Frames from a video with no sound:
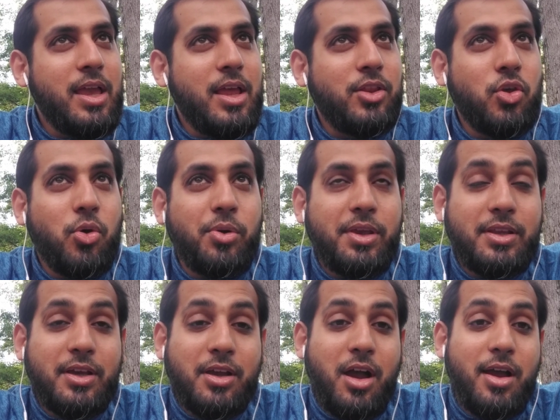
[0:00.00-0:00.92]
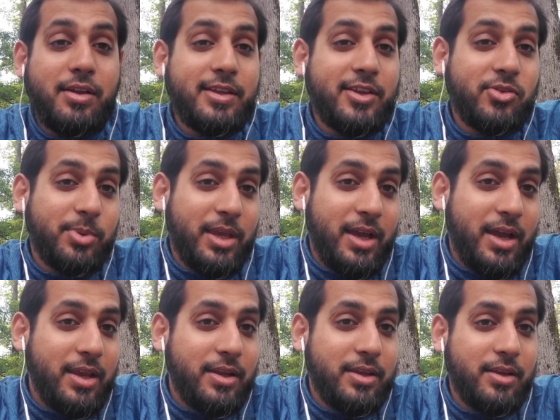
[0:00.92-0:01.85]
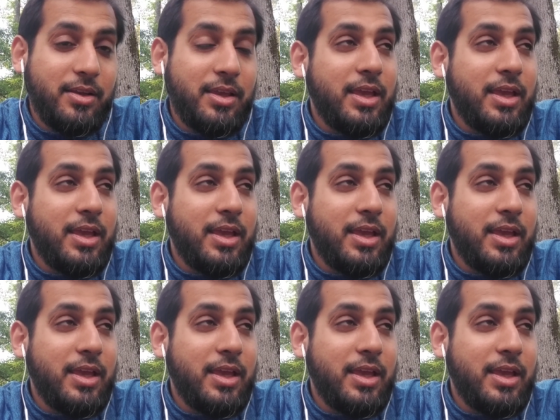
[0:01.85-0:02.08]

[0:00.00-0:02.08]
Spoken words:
knowing the context behind it,